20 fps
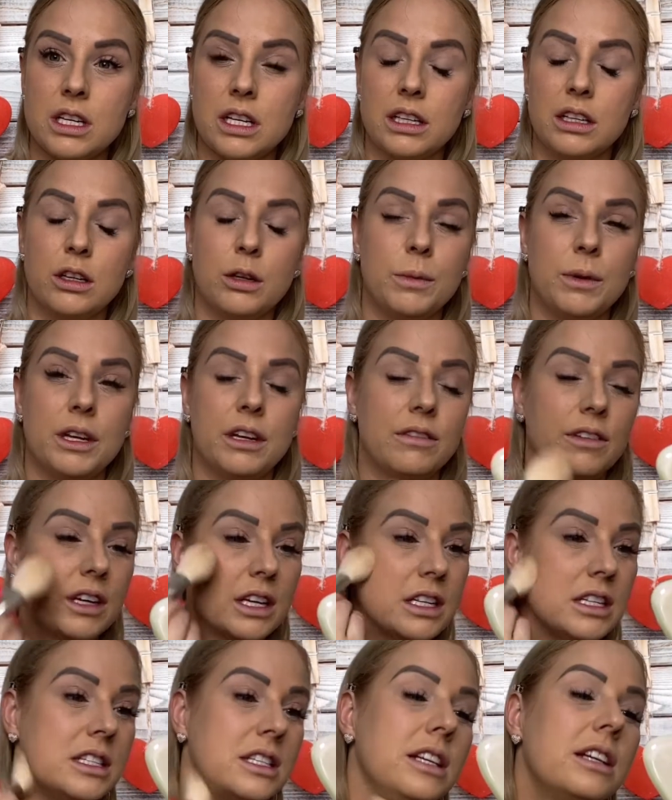little bit of
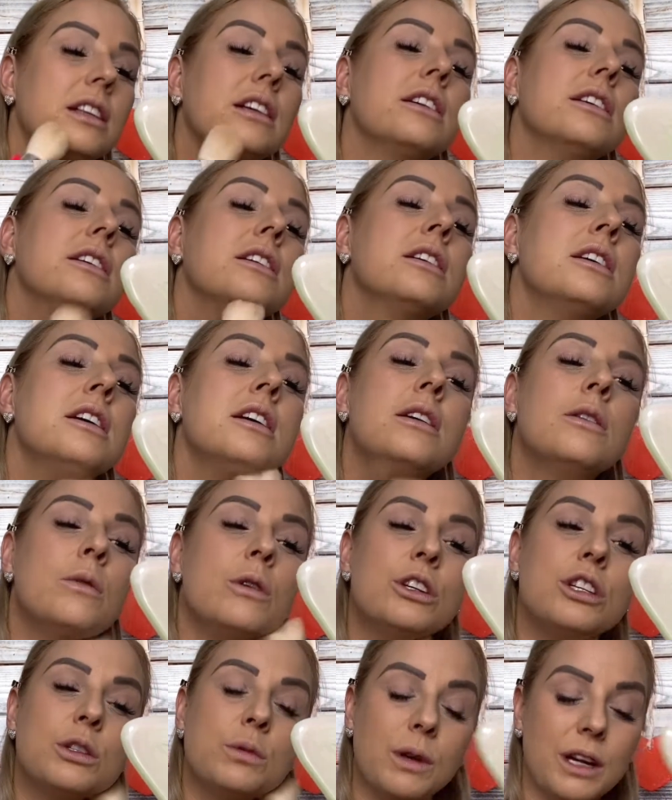concealer, which
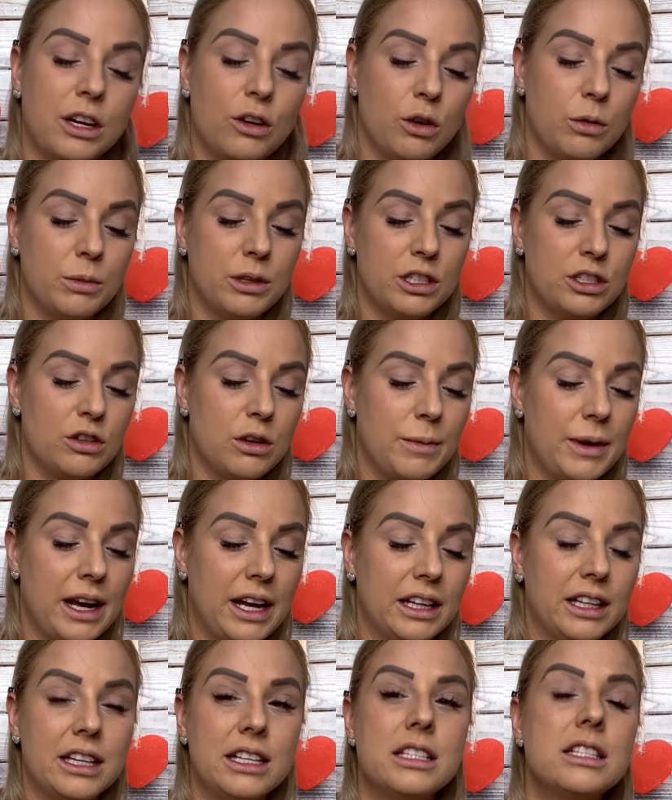is what I normally do on my
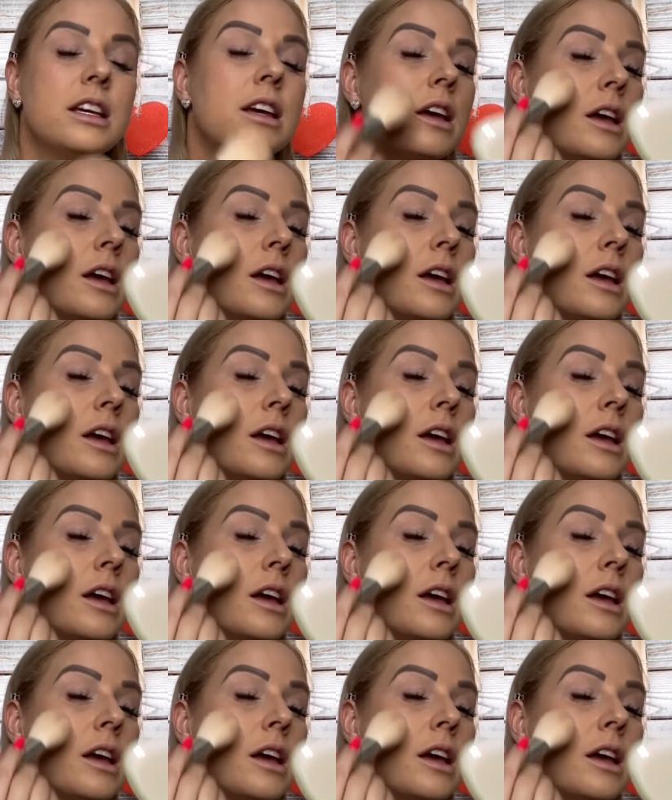eyelids.